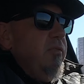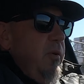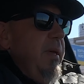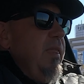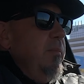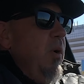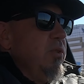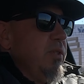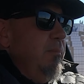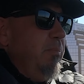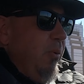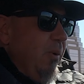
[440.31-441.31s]
For me, the
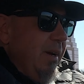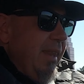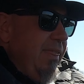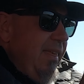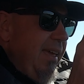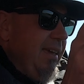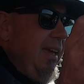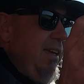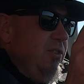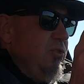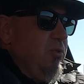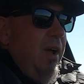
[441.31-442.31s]
most important thing
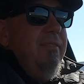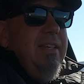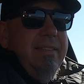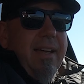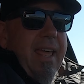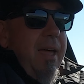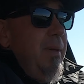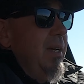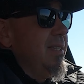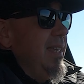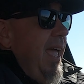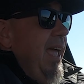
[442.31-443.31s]
is driving
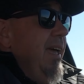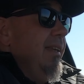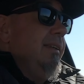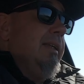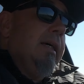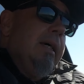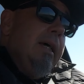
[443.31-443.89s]
dynamics, and